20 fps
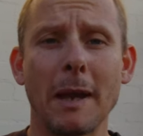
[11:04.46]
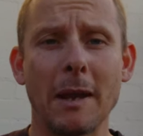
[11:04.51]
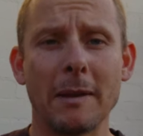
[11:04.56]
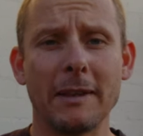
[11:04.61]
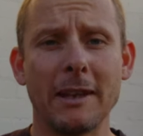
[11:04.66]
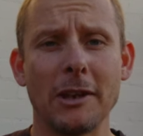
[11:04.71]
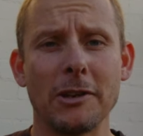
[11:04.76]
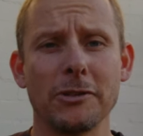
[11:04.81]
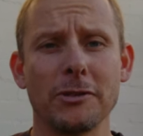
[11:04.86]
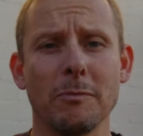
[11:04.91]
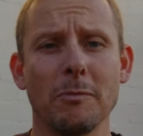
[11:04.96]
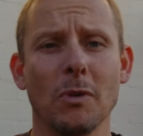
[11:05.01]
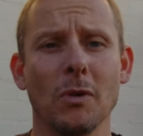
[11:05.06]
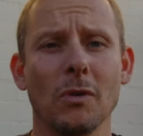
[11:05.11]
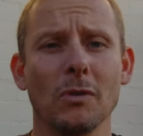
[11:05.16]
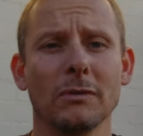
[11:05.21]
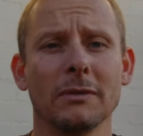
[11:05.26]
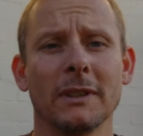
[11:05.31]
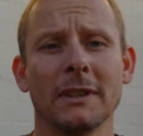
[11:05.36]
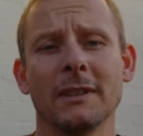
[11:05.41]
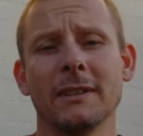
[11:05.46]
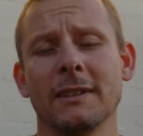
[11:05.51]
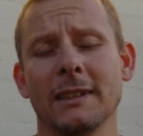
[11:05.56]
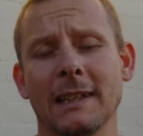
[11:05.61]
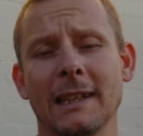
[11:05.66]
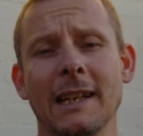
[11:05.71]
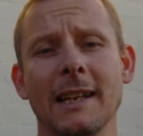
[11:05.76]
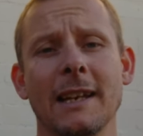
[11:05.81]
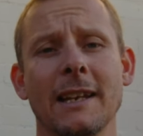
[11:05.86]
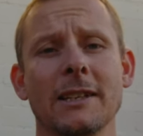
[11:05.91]
pay attention more it
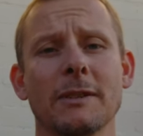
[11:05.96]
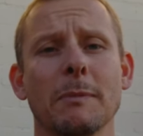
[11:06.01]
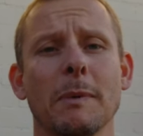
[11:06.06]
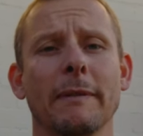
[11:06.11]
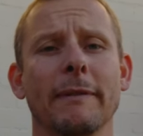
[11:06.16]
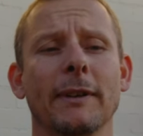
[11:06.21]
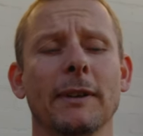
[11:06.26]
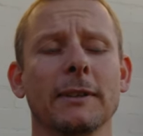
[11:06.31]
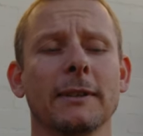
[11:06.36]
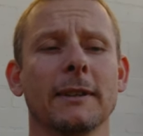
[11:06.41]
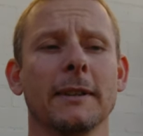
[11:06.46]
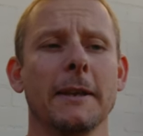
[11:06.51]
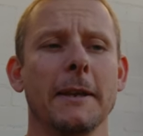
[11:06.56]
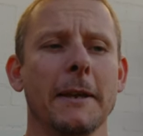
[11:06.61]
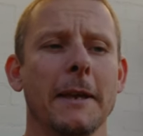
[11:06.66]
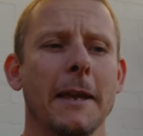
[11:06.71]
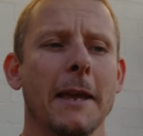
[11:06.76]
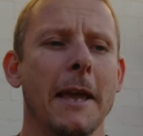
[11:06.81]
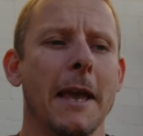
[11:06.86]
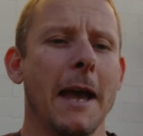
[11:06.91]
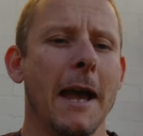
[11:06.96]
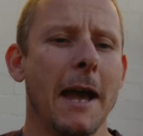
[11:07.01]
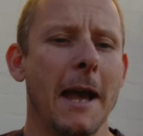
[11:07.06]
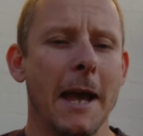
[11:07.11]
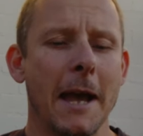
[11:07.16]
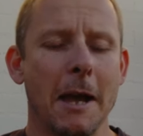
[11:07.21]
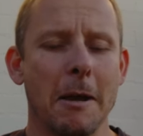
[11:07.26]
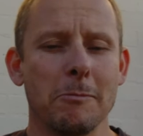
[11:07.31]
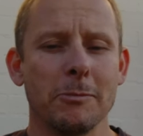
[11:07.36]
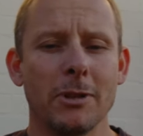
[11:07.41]
clearly is my fault
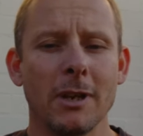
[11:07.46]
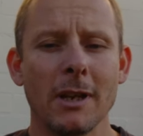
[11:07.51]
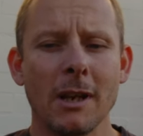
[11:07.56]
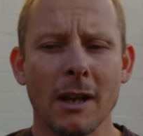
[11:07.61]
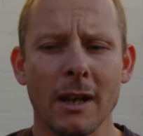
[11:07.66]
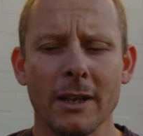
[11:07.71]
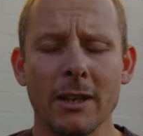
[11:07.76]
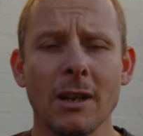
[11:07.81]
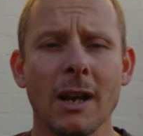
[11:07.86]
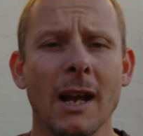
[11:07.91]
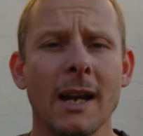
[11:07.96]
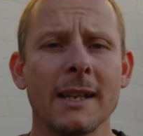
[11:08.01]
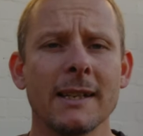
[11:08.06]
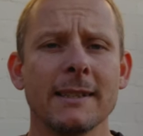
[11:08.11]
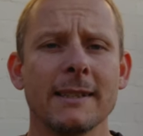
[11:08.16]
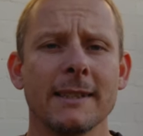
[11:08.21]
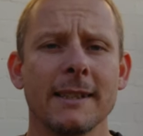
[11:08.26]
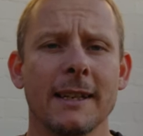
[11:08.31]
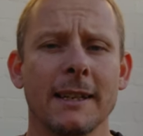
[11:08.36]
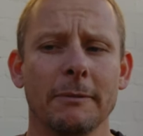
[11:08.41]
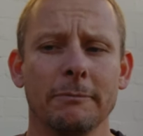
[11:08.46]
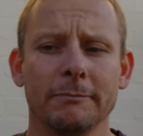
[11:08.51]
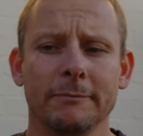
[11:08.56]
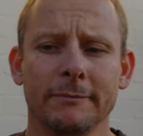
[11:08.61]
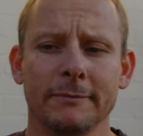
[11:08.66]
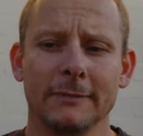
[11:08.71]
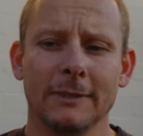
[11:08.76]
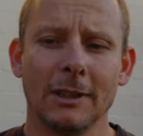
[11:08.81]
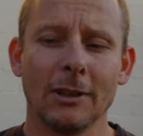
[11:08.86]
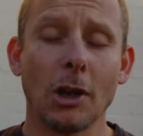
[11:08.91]
um, so yeah you guys
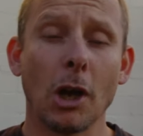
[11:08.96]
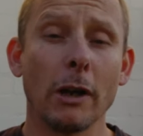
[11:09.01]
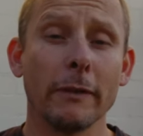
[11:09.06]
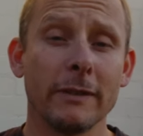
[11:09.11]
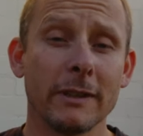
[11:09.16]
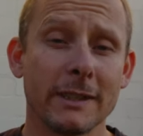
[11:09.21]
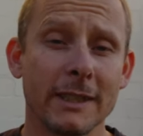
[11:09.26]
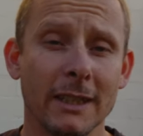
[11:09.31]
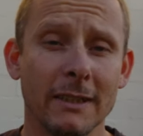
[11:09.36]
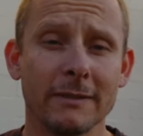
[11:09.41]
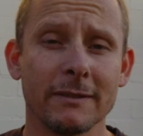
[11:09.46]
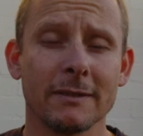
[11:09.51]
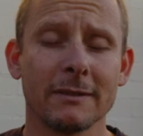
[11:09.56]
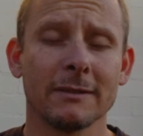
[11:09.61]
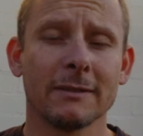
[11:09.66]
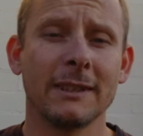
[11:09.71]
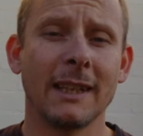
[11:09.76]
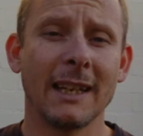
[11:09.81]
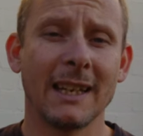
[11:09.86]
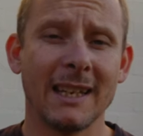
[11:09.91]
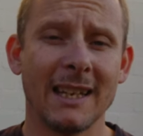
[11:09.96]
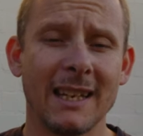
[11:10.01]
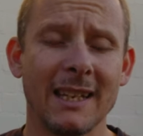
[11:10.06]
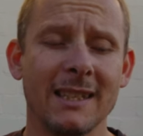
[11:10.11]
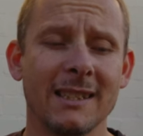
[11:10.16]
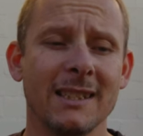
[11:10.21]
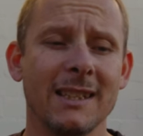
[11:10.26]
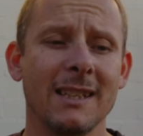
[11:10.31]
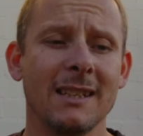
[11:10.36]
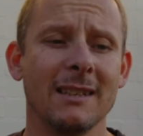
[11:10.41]
um, look after yourselves take it
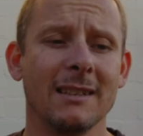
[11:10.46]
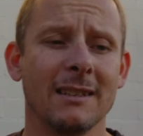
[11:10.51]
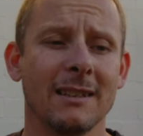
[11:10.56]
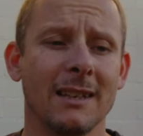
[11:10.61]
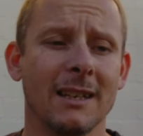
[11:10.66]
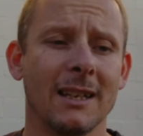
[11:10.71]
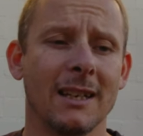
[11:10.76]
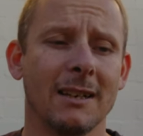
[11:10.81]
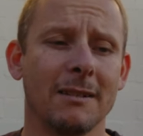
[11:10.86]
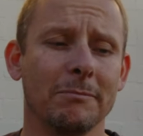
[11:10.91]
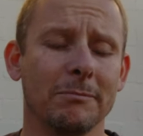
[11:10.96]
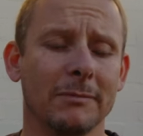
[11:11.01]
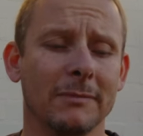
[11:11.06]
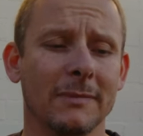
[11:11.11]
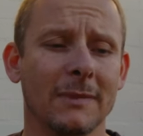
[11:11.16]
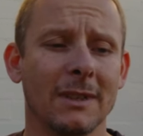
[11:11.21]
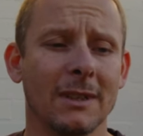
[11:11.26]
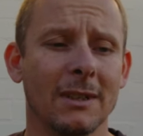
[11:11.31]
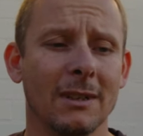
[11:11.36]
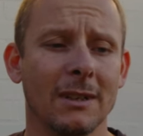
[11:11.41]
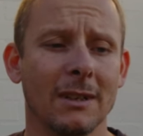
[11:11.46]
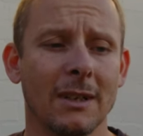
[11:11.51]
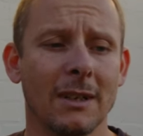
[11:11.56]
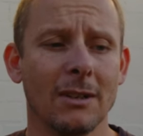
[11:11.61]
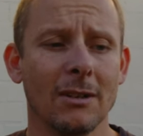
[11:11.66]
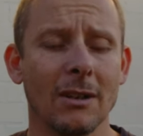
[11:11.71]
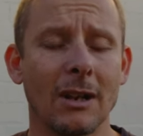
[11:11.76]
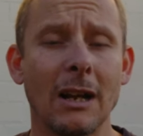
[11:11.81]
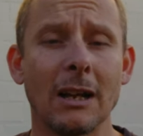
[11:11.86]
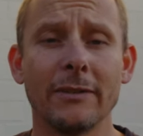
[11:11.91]
easy um,
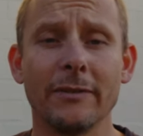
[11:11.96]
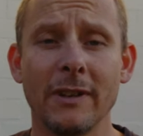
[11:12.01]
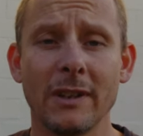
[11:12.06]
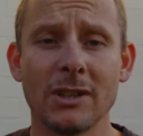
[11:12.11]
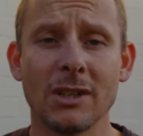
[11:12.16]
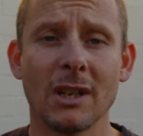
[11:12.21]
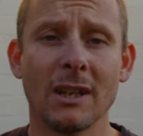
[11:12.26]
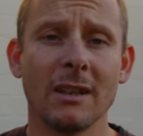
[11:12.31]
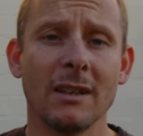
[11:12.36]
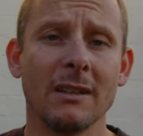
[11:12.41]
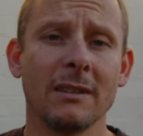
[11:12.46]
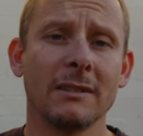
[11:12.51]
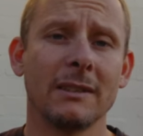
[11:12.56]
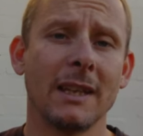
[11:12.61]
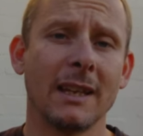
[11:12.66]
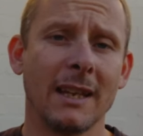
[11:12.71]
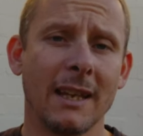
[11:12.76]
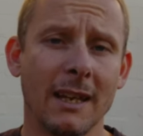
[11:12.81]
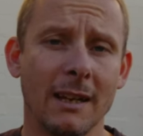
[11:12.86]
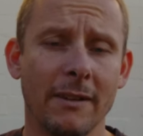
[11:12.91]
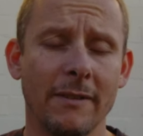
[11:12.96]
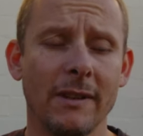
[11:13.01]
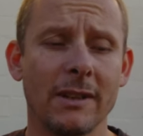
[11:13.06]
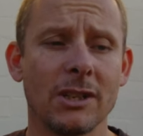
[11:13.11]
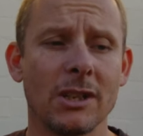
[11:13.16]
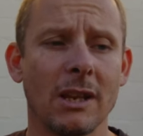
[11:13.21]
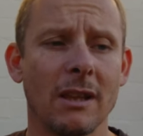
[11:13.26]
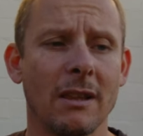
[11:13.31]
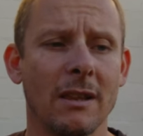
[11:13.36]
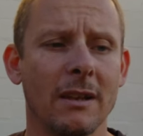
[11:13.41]
look after each other take care of
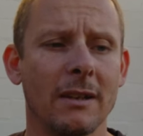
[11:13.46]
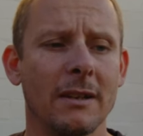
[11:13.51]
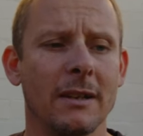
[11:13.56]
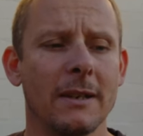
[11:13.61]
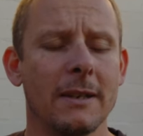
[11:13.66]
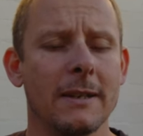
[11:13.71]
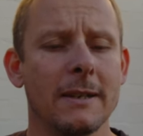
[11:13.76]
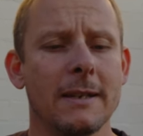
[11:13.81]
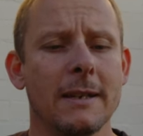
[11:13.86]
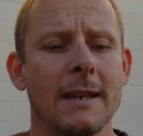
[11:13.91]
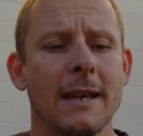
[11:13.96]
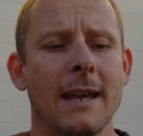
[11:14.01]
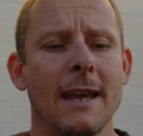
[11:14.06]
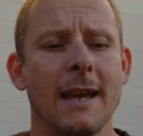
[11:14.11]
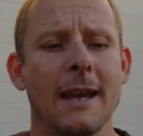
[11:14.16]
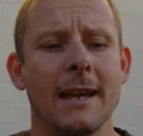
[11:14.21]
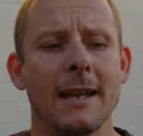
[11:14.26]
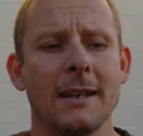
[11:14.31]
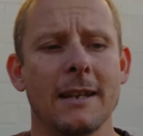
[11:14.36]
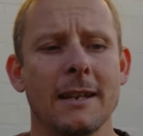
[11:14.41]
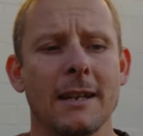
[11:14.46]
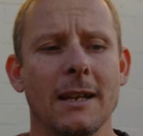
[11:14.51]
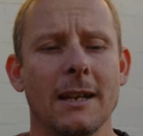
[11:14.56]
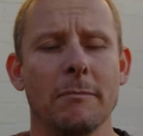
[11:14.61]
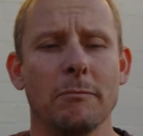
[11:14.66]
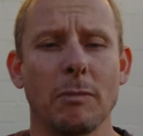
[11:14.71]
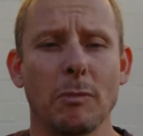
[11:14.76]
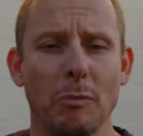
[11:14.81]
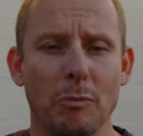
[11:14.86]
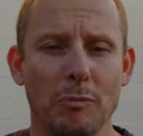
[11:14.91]
each other and
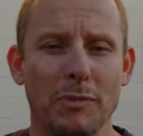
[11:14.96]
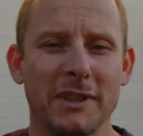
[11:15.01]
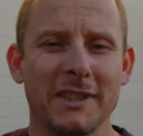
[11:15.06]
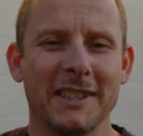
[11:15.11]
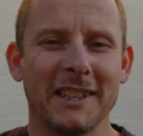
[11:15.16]
um, be